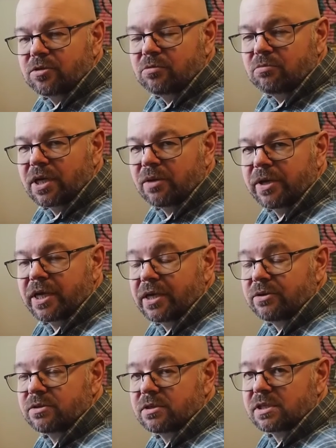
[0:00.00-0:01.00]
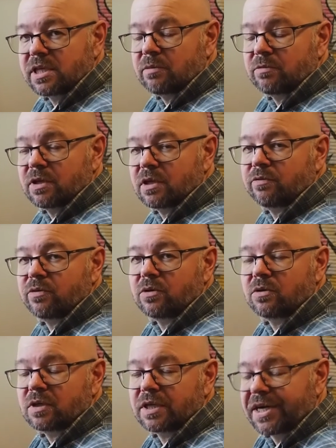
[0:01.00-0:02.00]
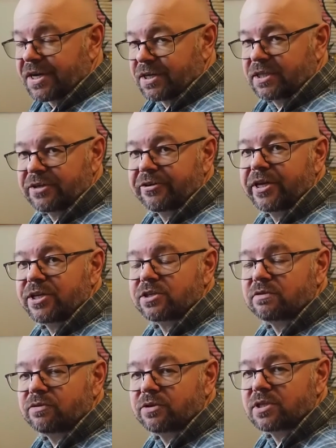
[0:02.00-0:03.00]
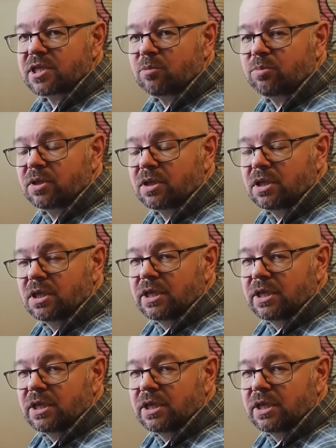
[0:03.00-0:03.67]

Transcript: By the way, I use the same thing for garden irrigation, for example.